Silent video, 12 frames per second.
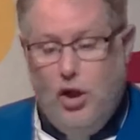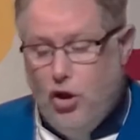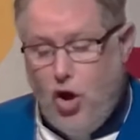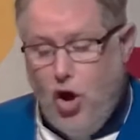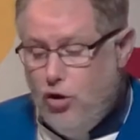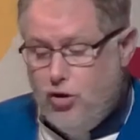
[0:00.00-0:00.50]

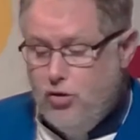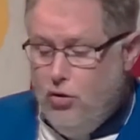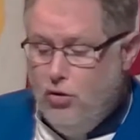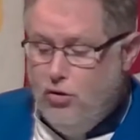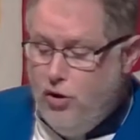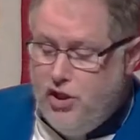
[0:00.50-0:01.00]
Cultural
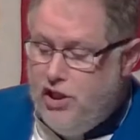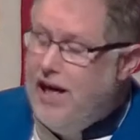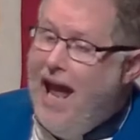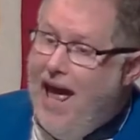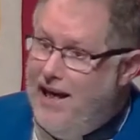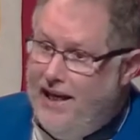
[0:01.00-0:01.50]

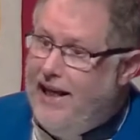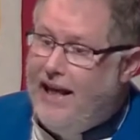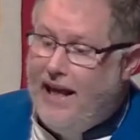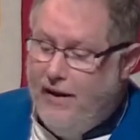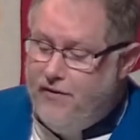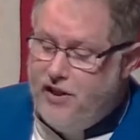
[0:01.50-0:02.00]
Christianity
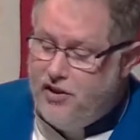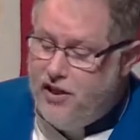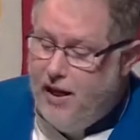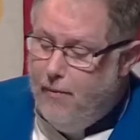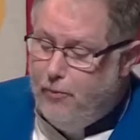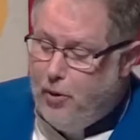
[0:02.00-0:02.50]
gives us the
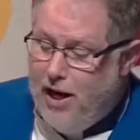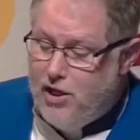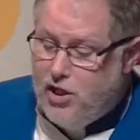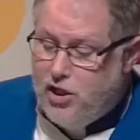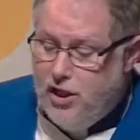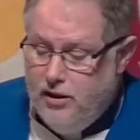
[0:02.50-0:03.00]

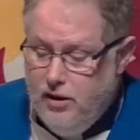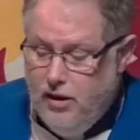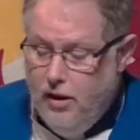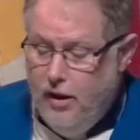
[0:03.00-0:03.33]
impression